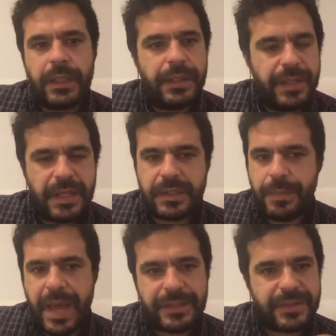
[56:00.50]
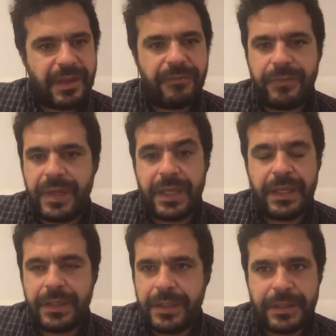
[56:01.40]
They expect
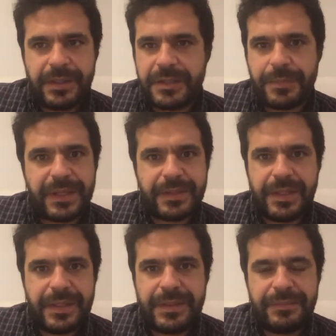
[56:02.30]
something, expect